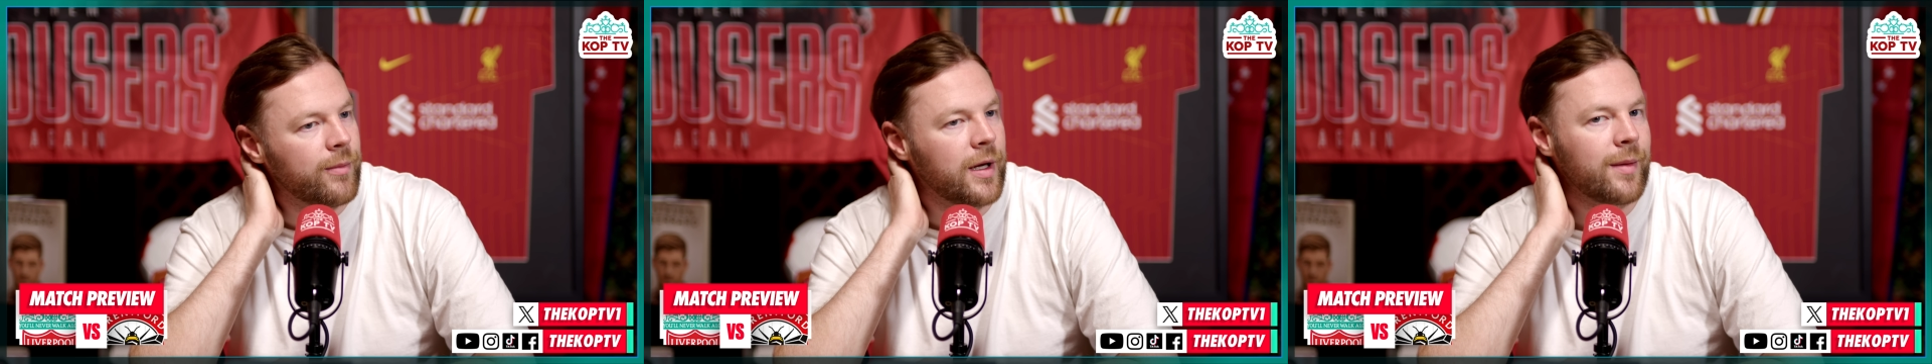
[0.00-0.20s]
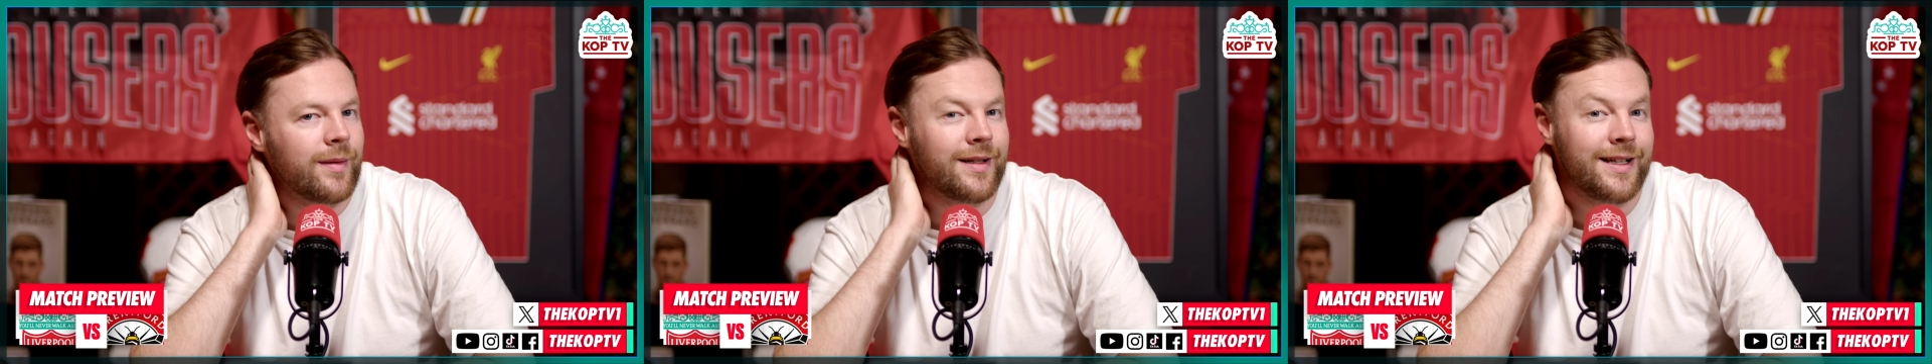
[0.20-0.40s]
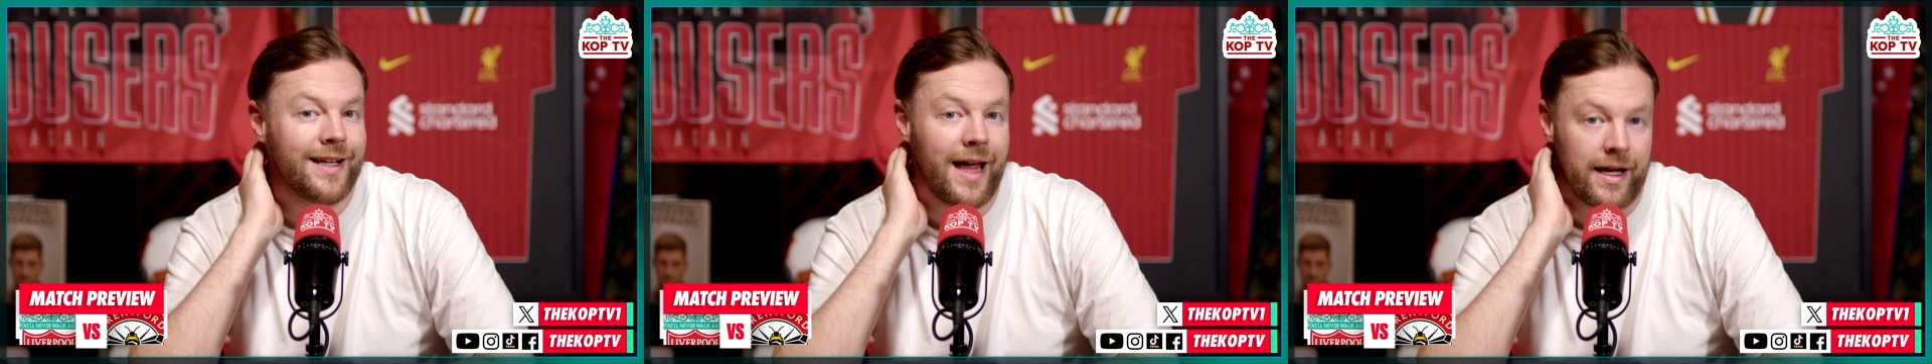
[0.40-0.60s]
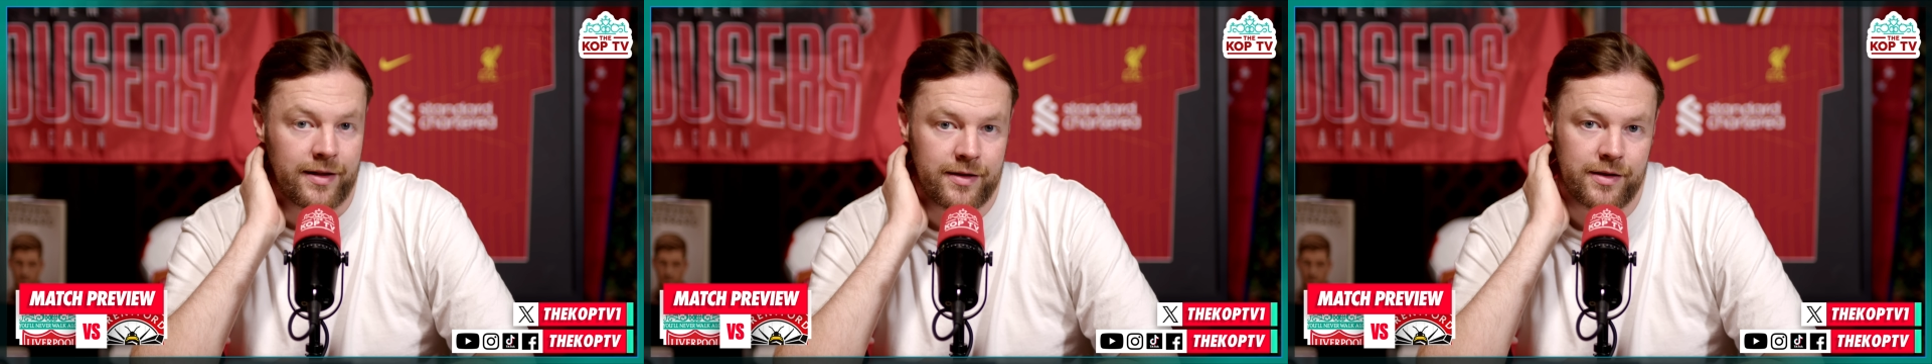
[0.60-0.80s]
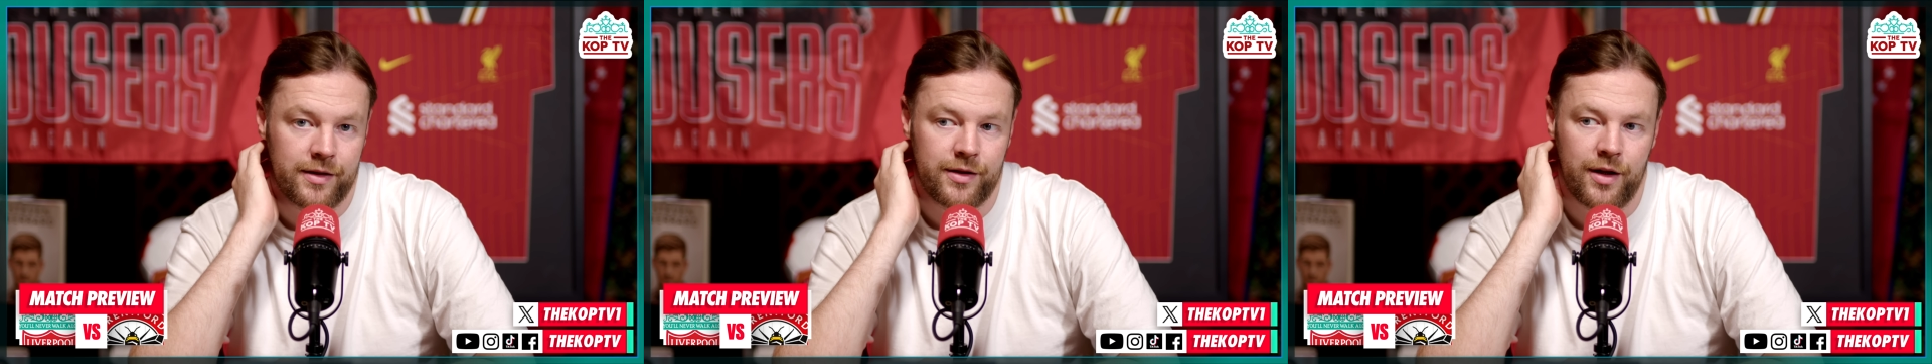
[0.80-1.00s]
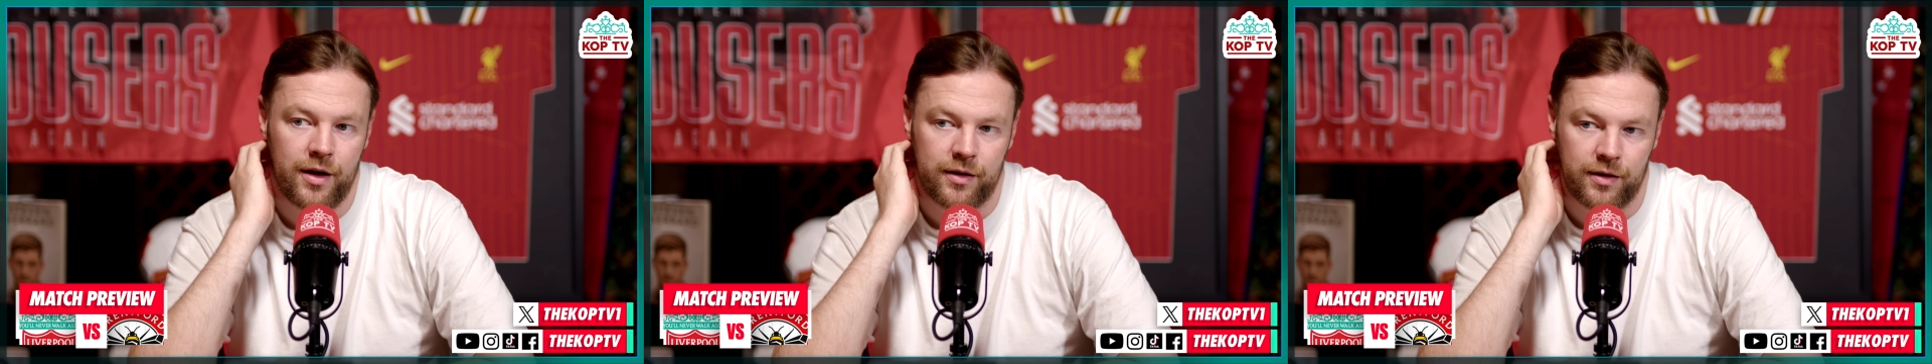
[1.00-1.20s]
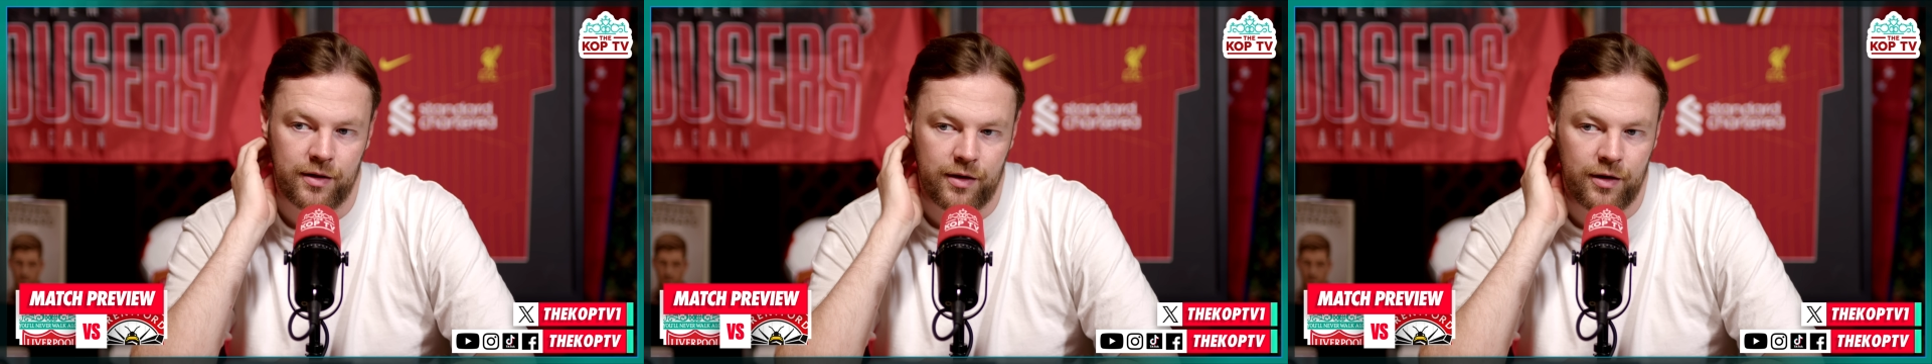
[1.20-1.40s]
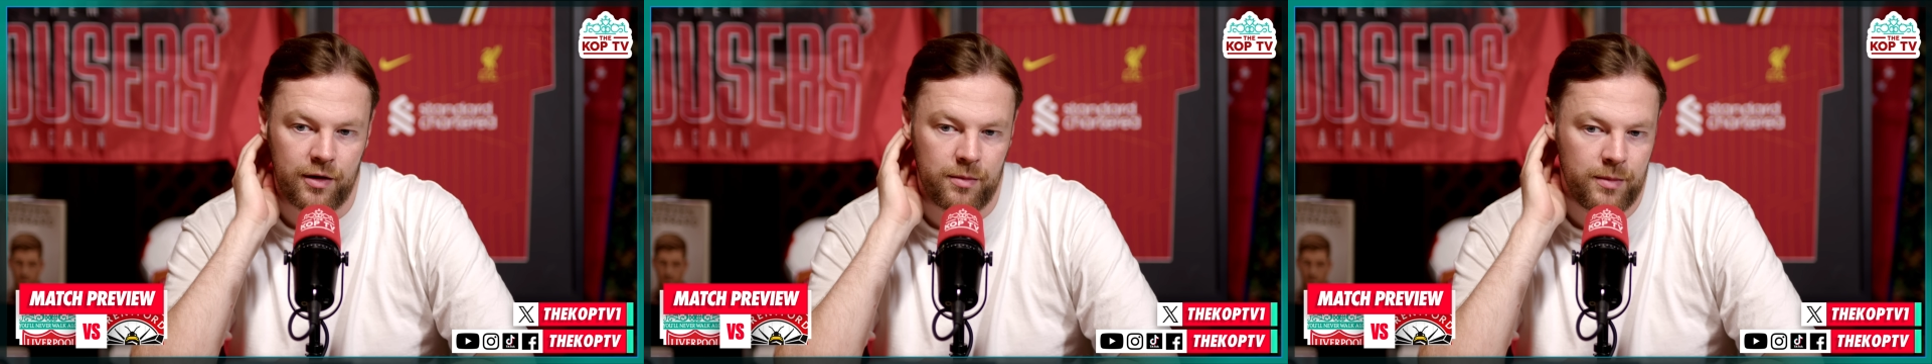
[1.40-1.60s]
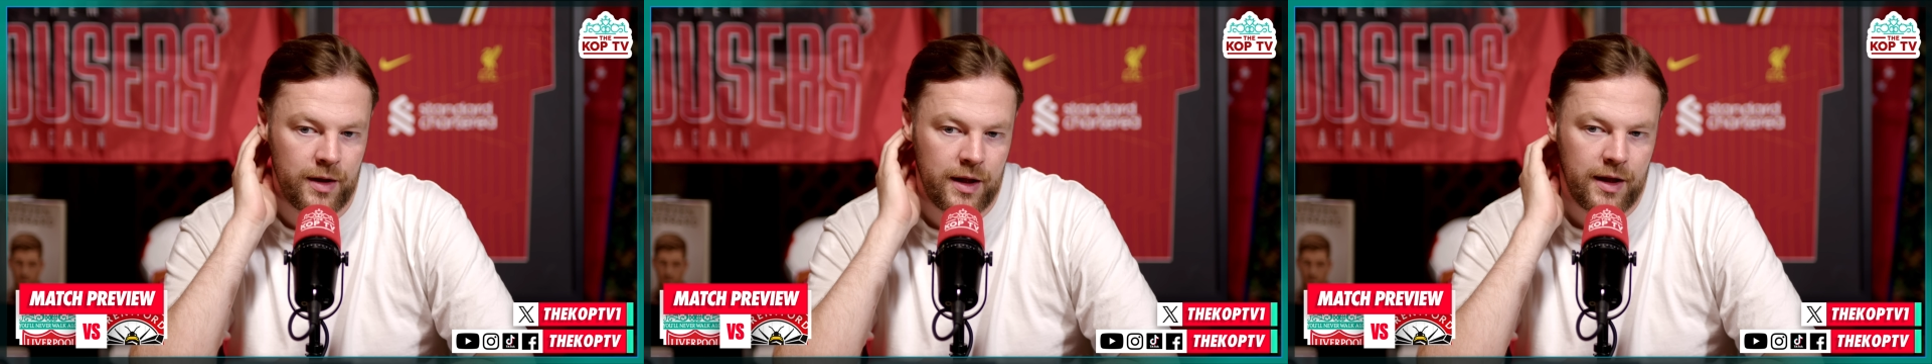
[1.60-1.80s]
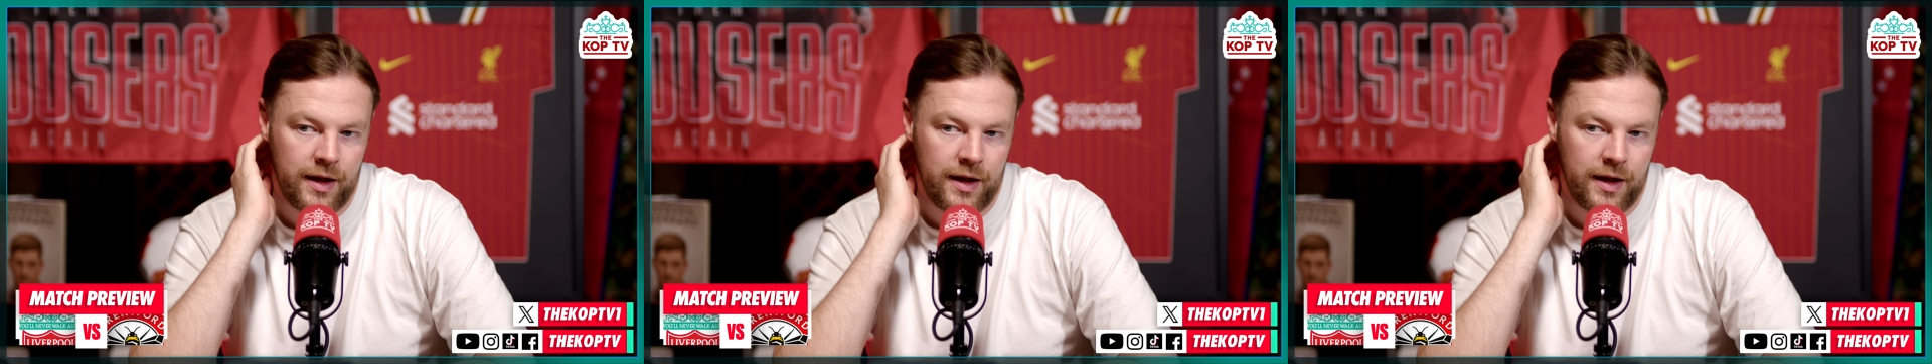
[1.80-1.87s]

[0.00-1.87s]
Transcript: maybe less than Jurgen Klopp,